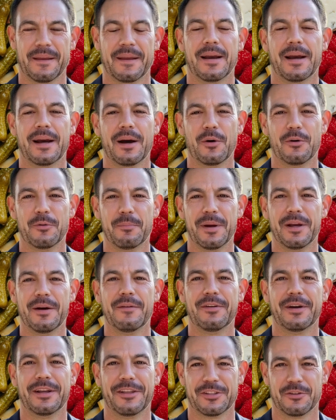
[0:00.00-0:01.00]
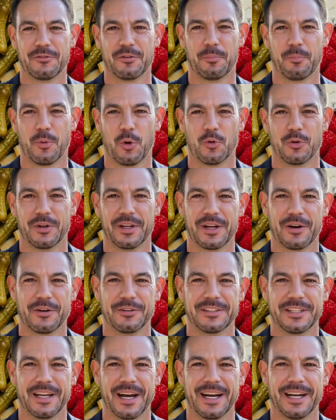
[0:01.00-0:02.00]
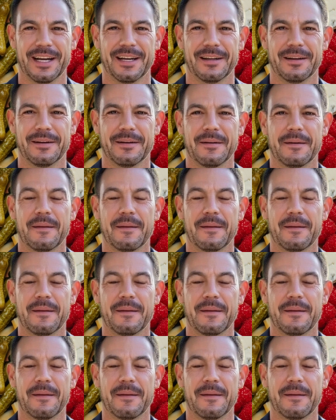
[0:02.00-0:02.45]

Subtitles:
Health benefits of a bone health diet.